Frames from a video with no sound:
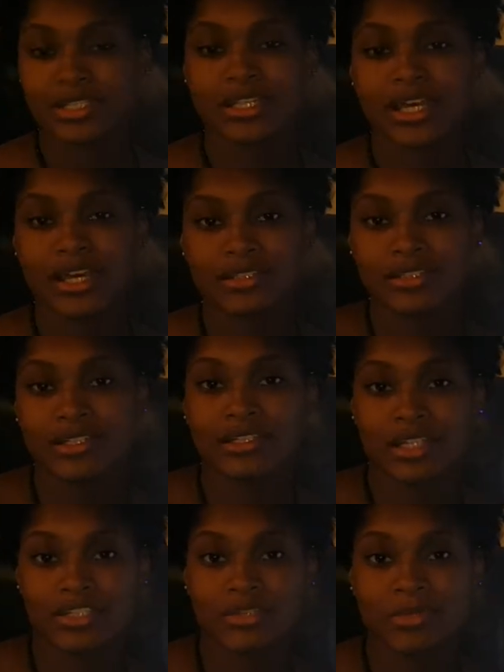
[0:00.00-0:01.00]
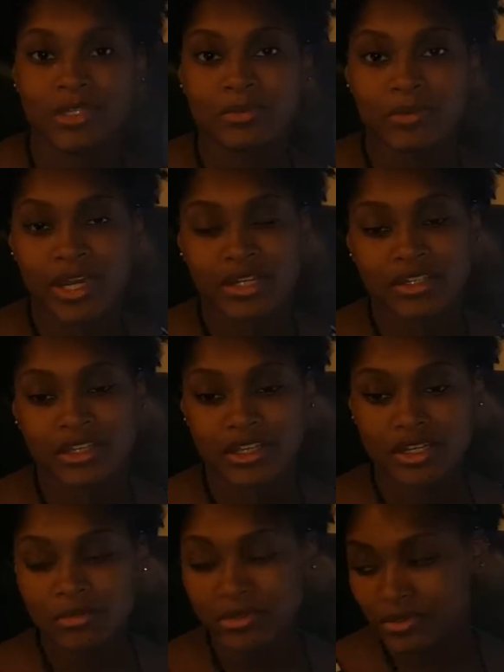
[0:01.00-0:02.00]
The STDs that should be ranked
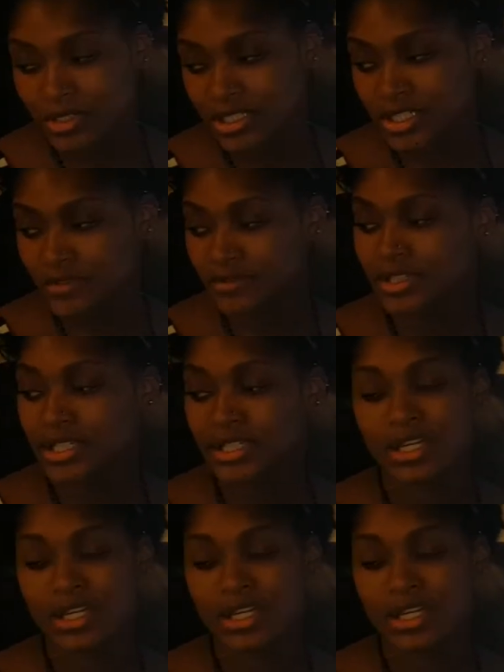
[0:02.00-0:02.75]
curable are syphilis,